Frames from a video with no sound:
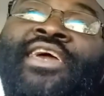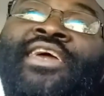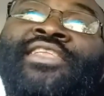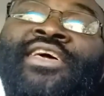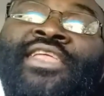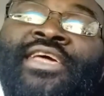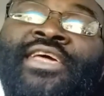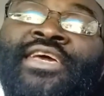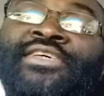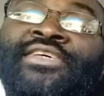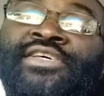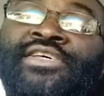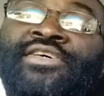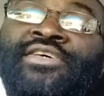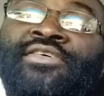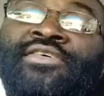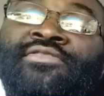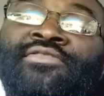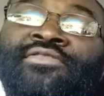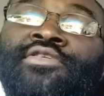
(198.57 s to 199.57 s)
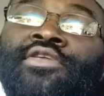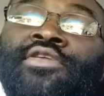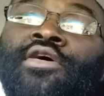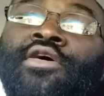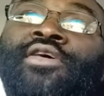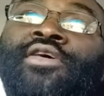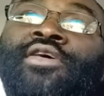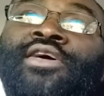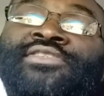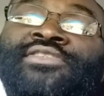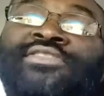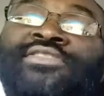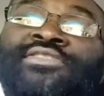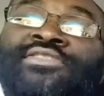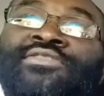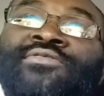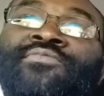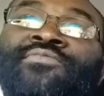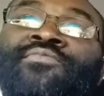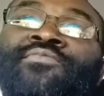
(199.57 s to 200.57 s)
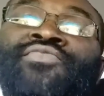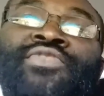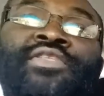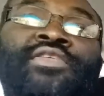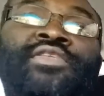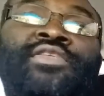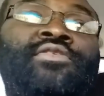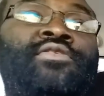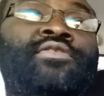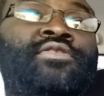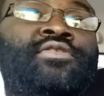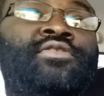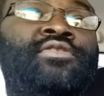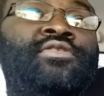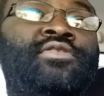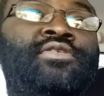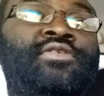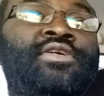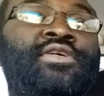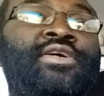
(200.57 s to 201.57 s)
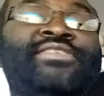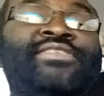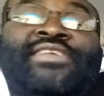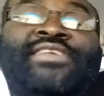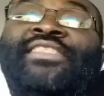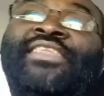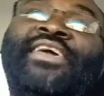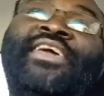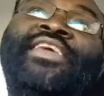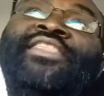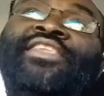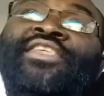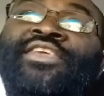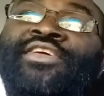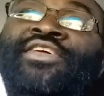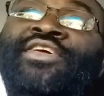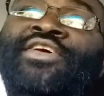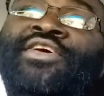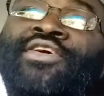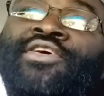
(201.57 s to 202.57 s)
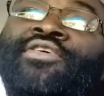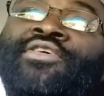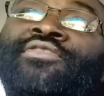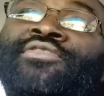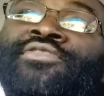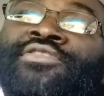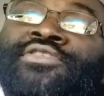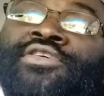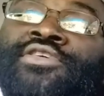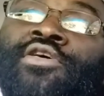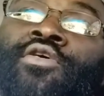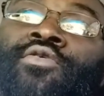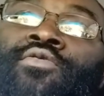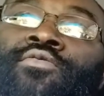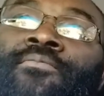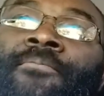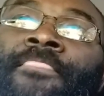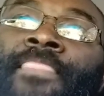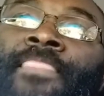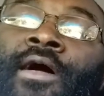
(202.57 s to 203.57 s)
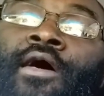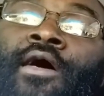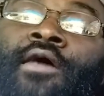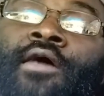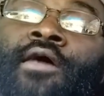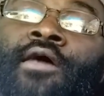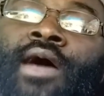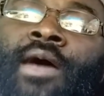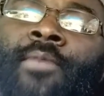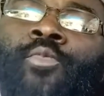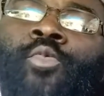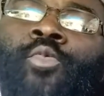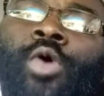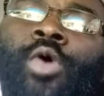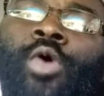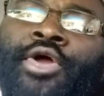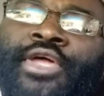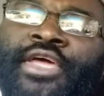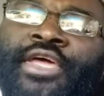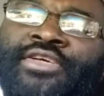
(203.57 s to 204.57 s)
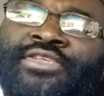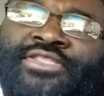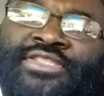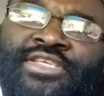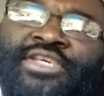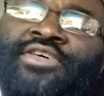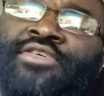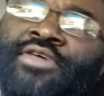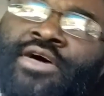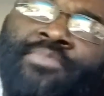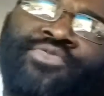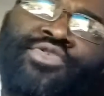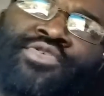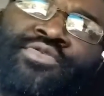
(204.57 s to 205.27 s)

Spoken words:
it easy, because it's at the end of the year. So I'm working still. I'm